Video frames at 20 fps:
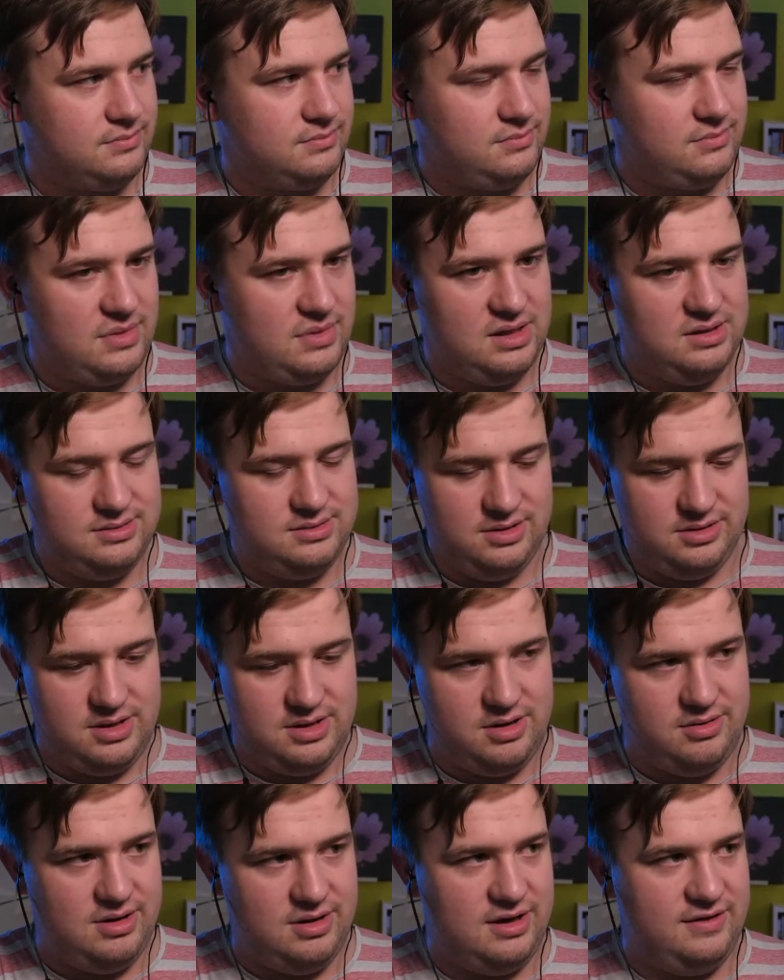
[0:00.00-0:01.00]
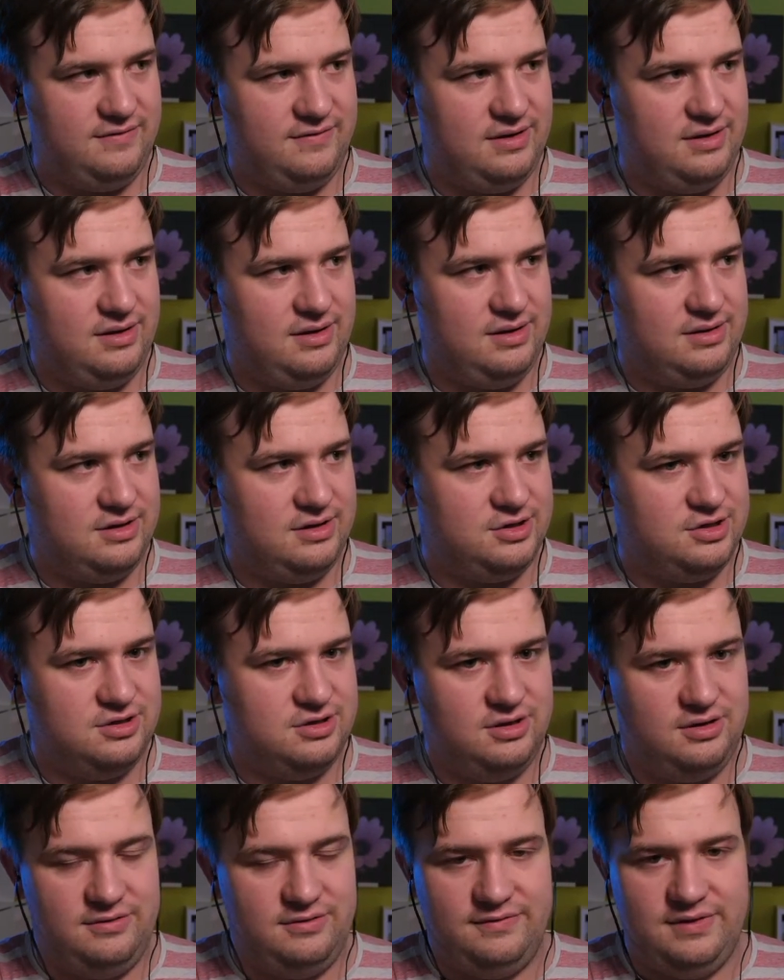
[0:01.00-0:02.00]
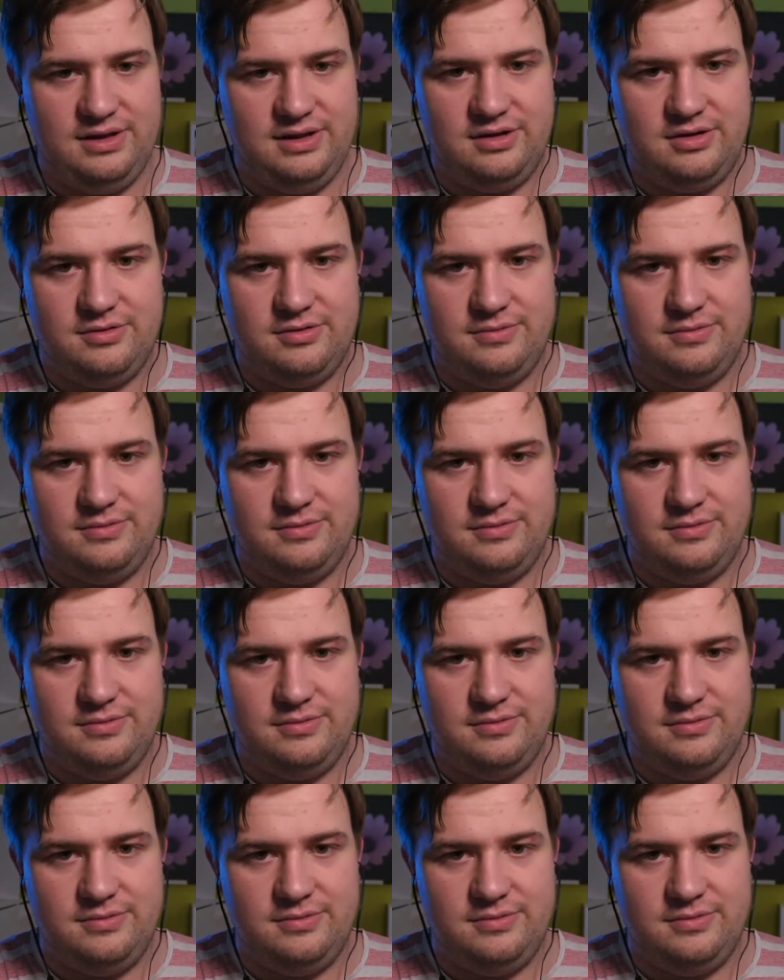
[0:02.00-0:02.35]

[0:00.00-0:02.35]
So now I have an additional video.